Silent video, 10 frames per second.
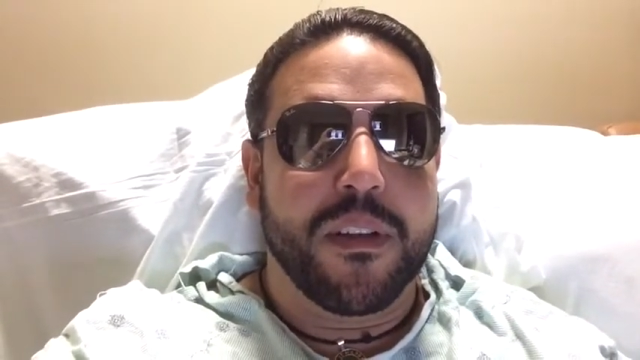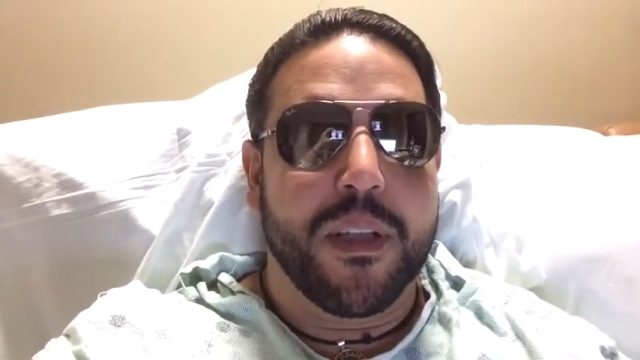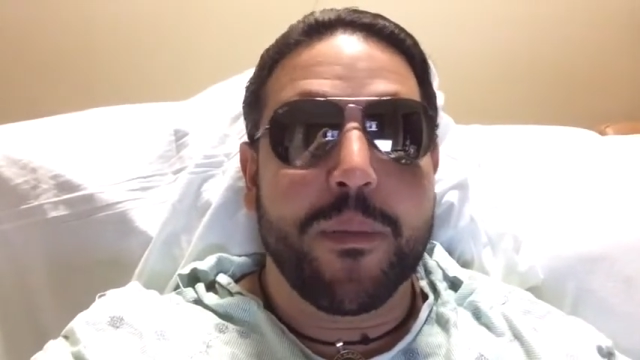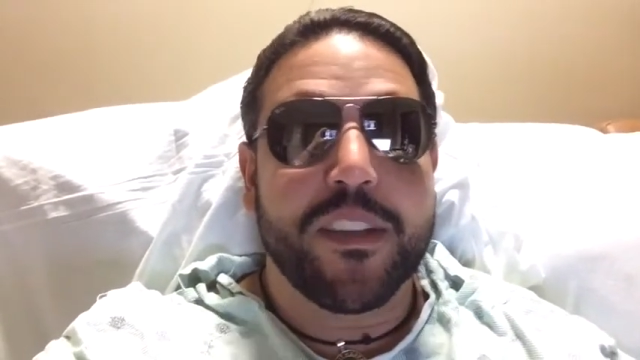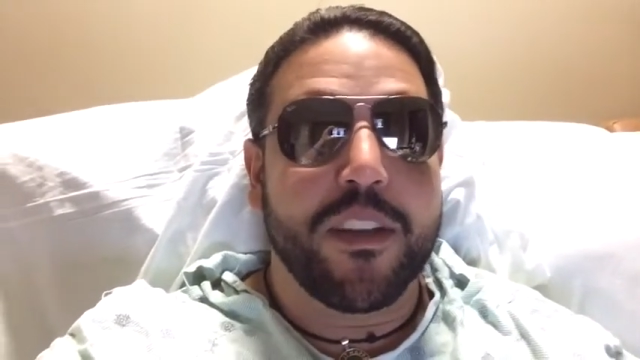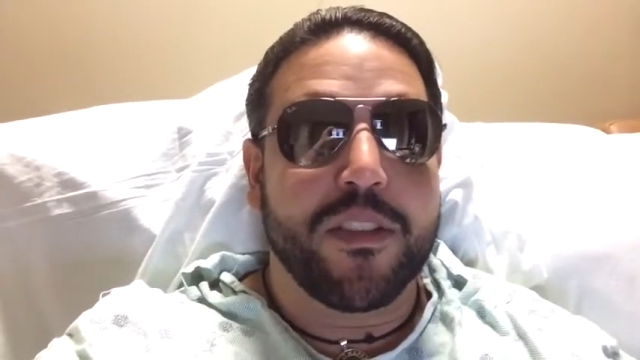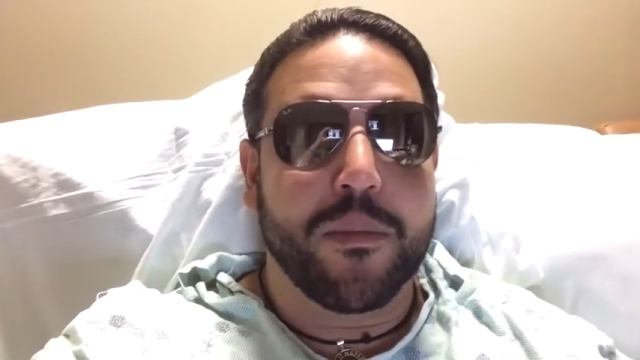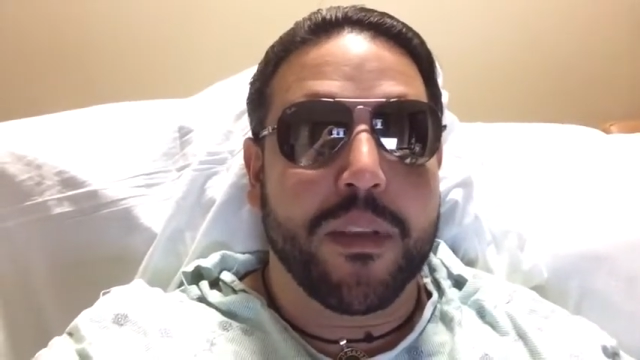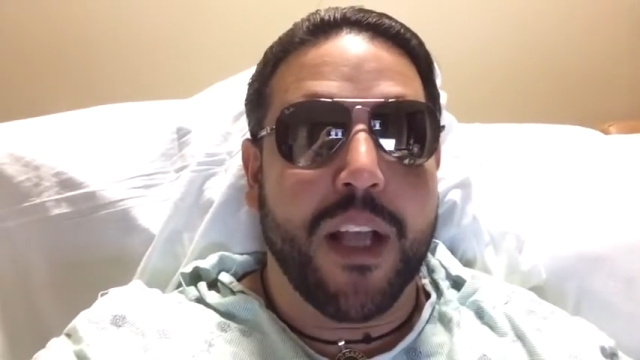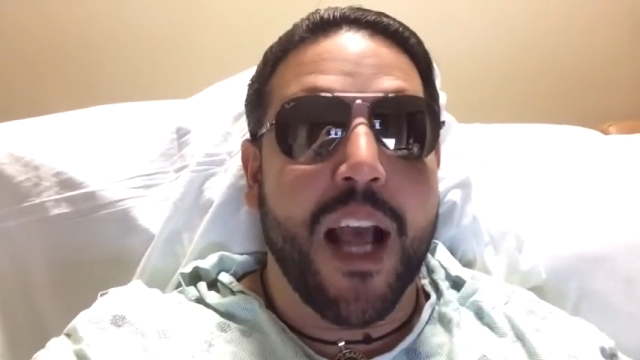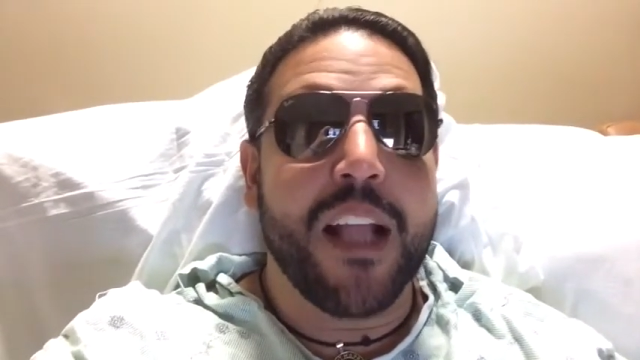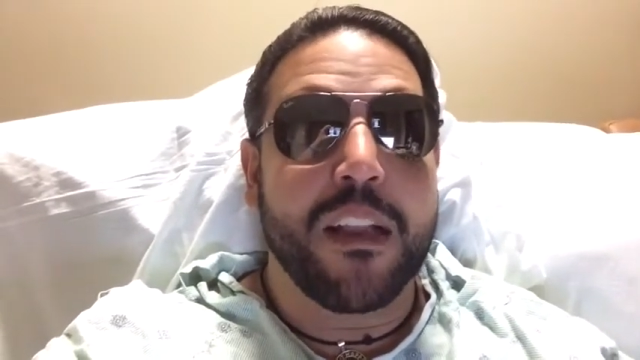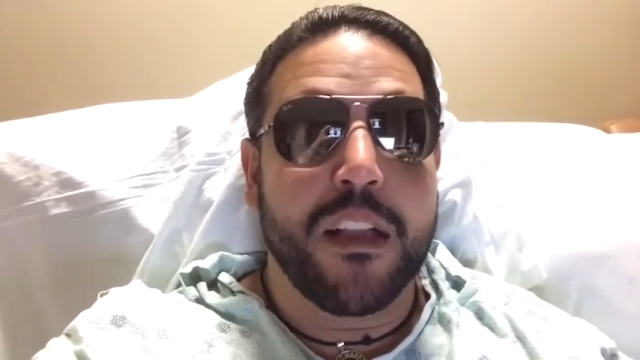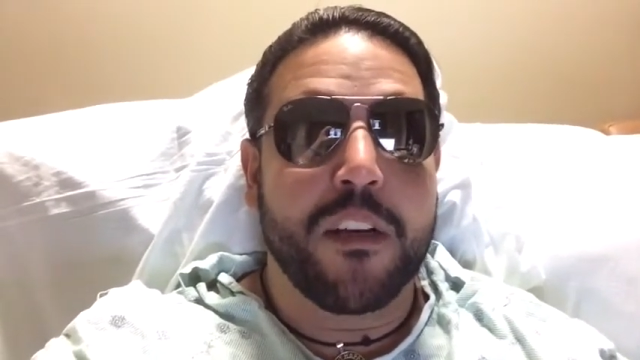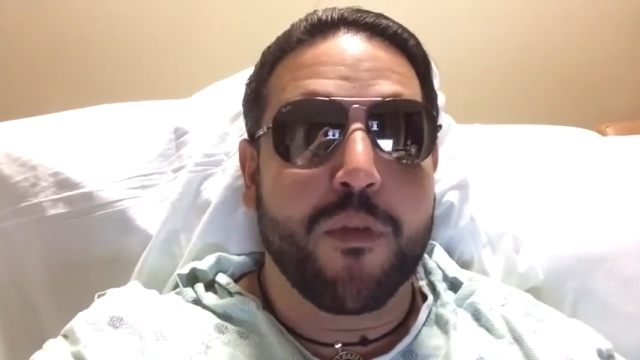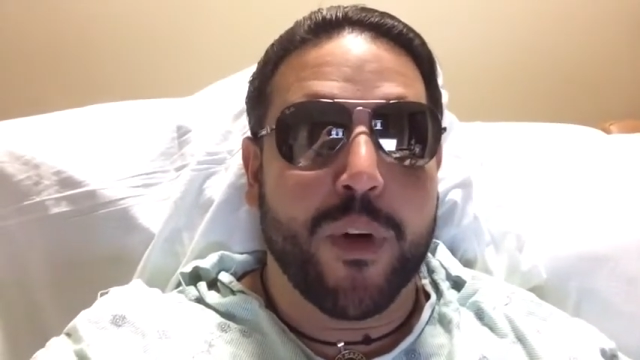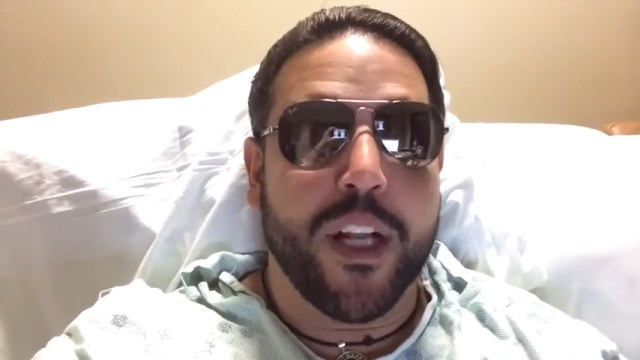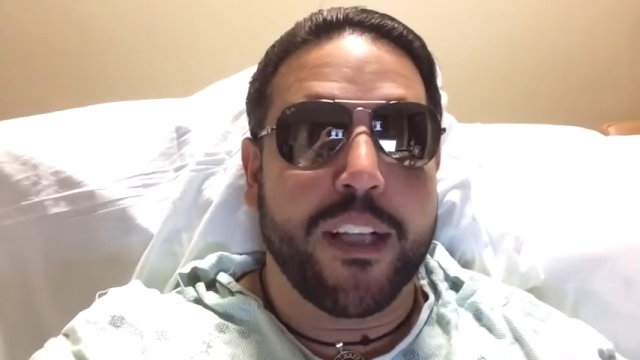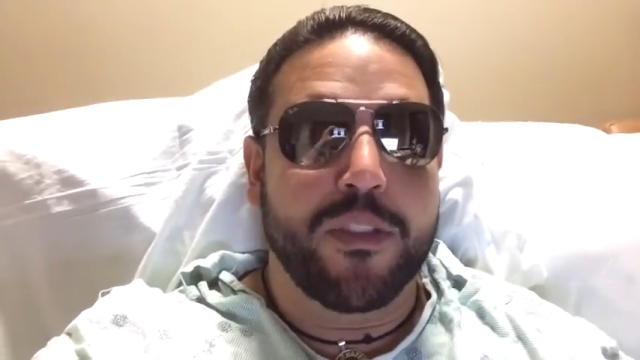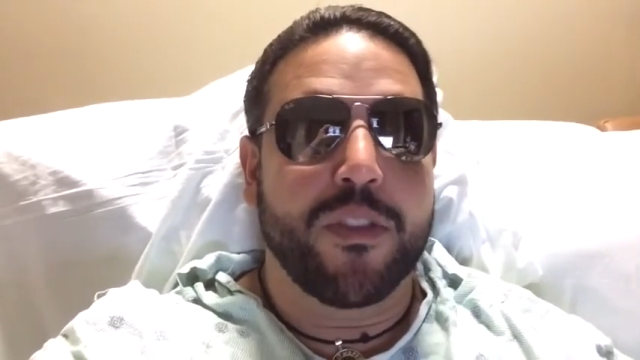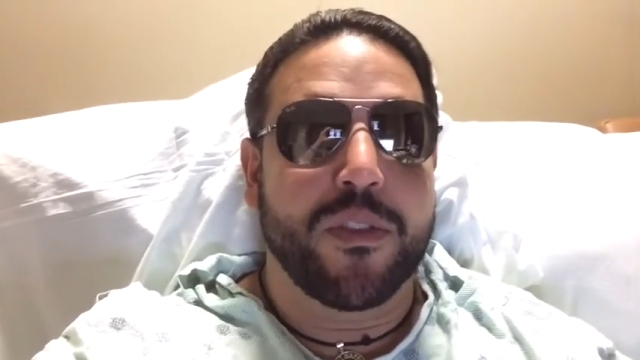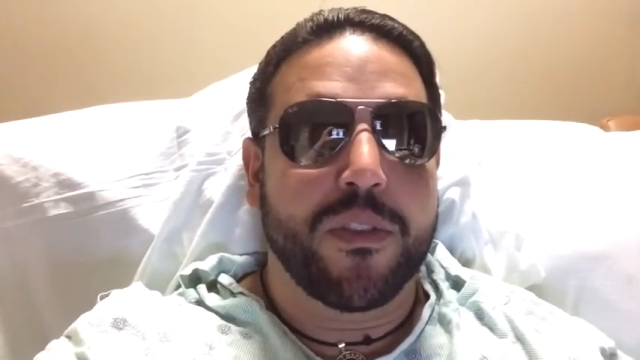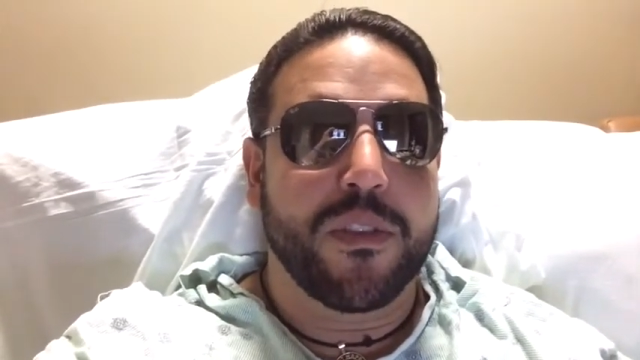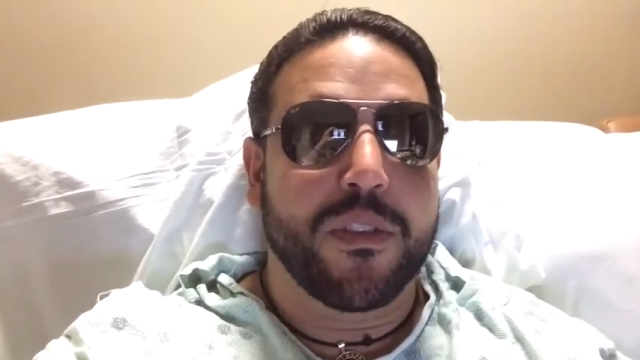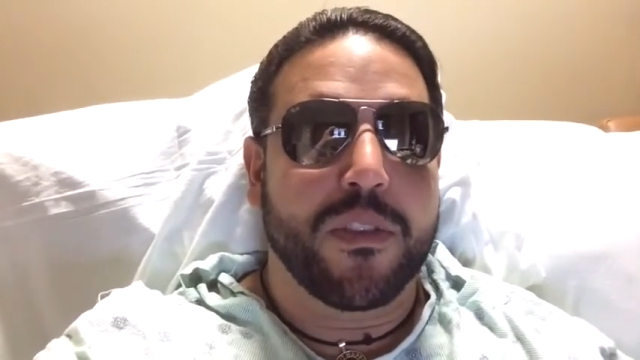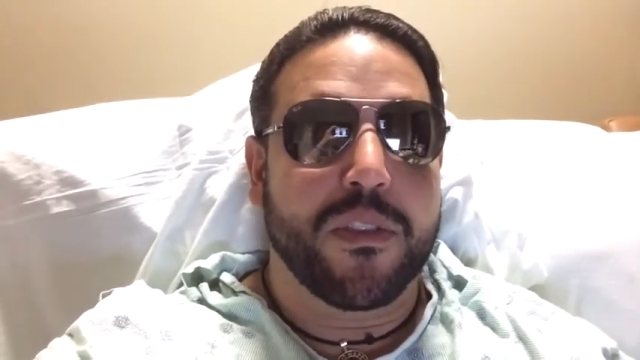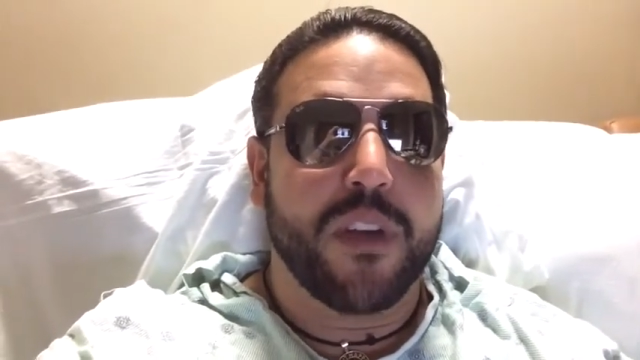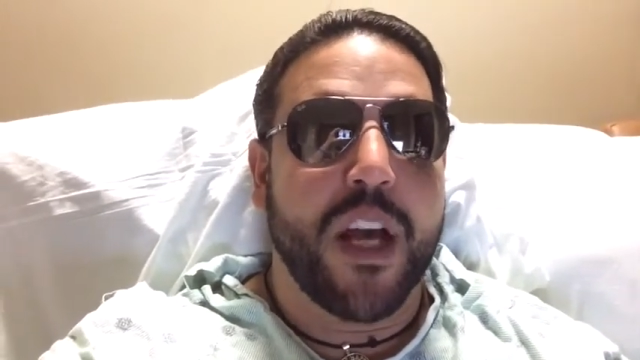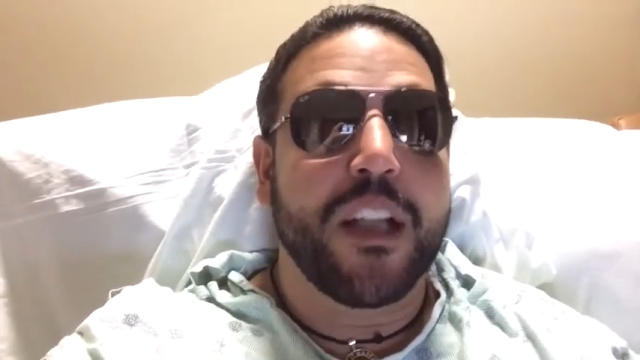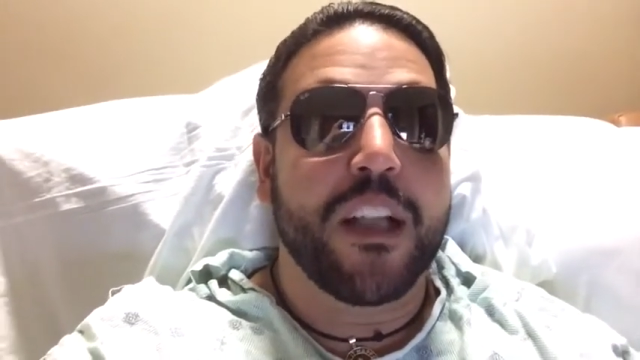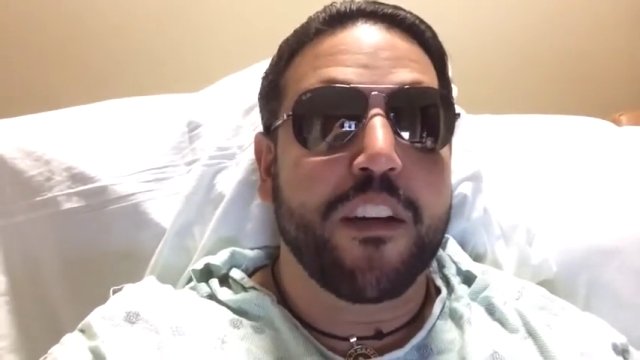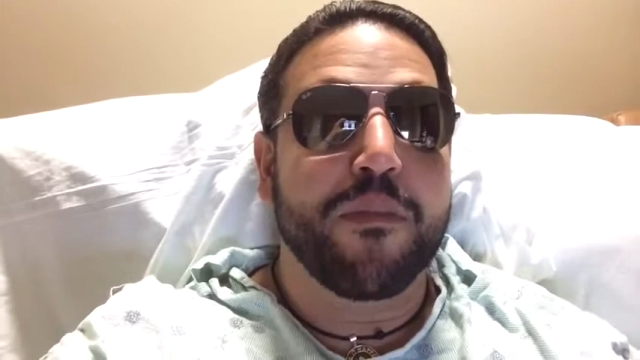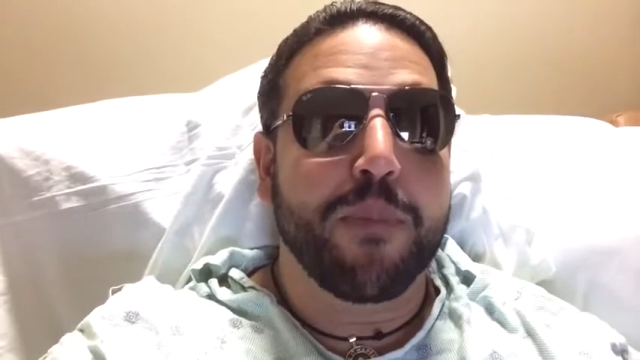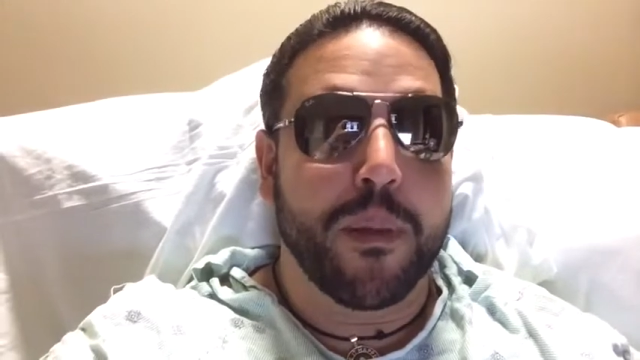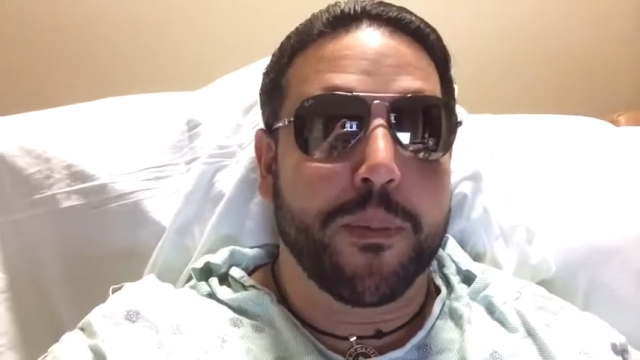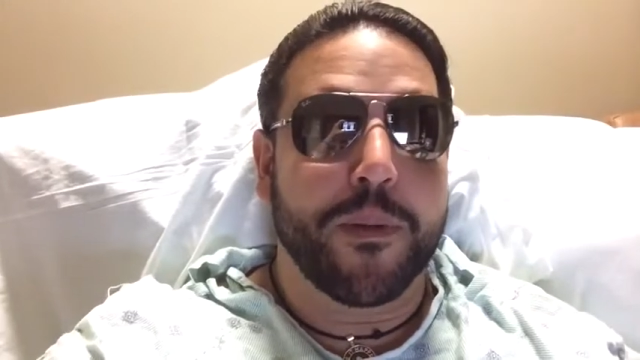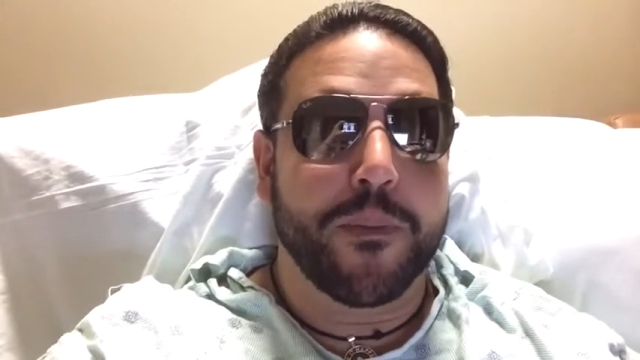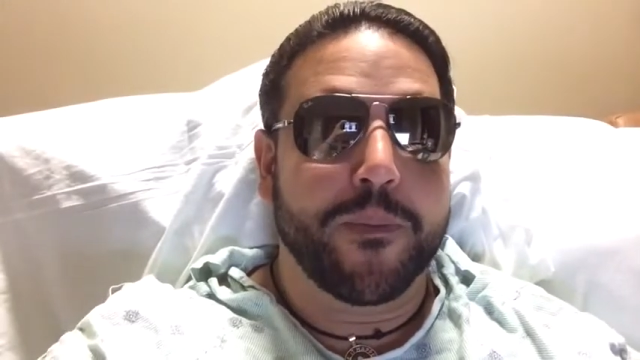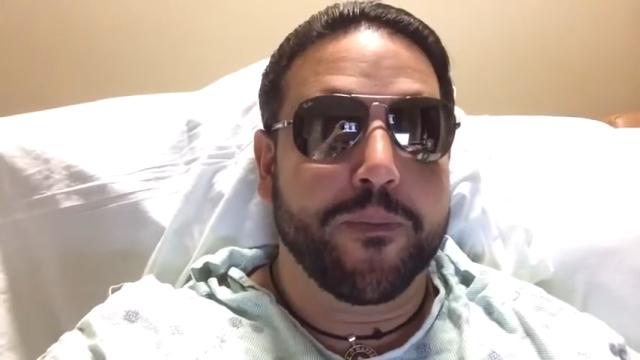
Let me tell you something. I love what I do. I love people.